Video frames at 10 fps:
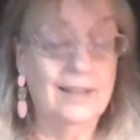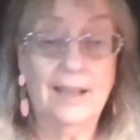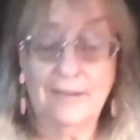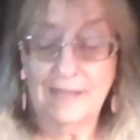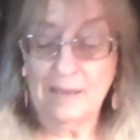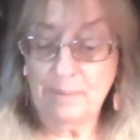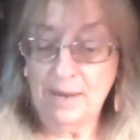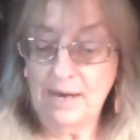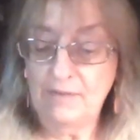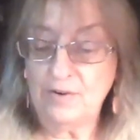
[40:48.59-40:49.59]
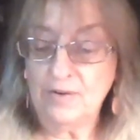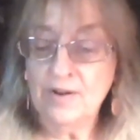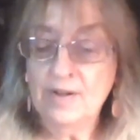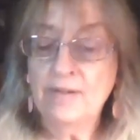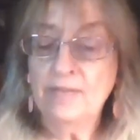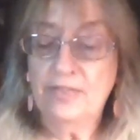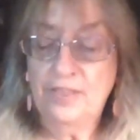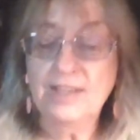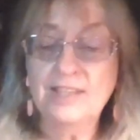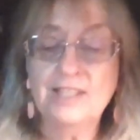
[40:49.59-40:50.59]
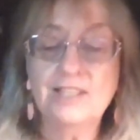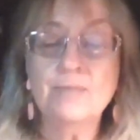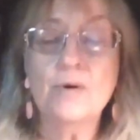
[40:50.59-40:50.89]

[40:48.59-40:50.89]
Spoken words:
a lot of that behavior. This is